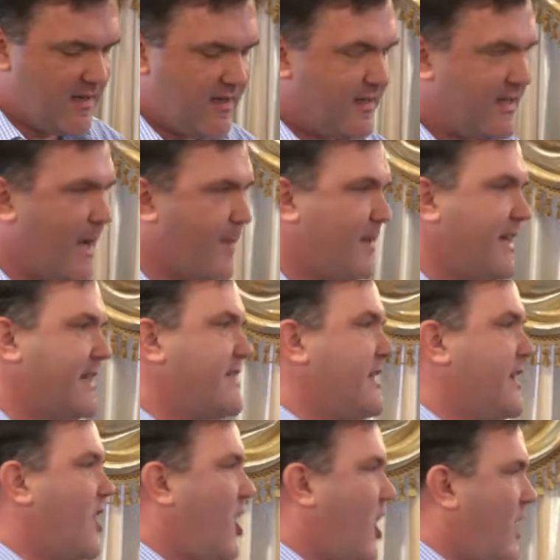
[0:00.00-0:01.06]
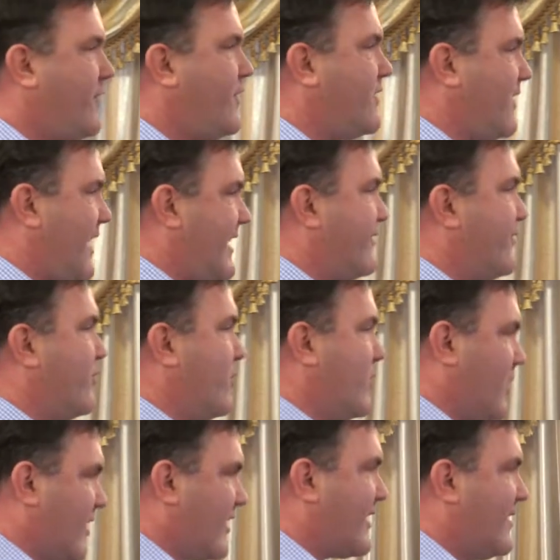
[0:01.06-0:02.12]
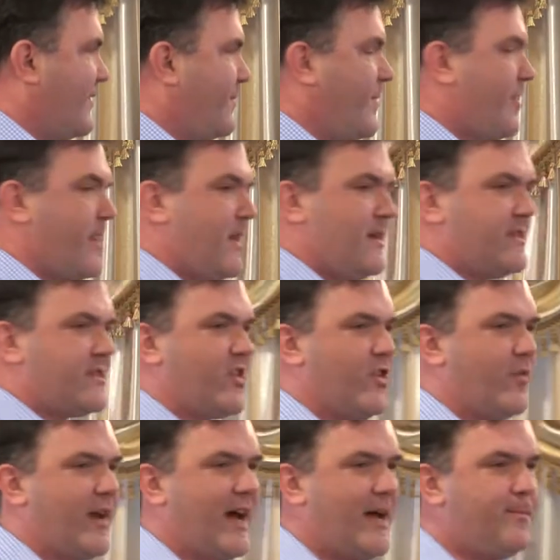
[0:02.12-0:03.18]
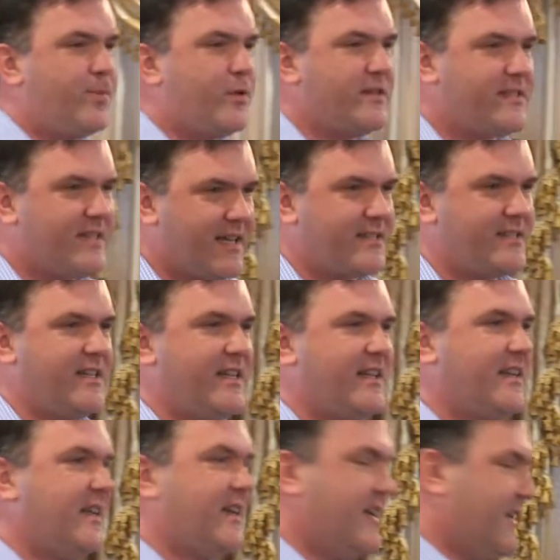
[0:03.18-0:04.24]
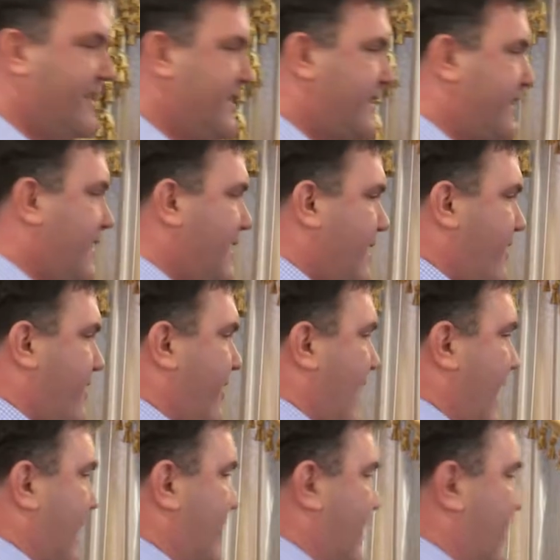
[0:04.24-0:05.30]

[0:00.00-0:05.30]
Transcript: yeah, but that's an awful lot of work. So now what I'm predicting is that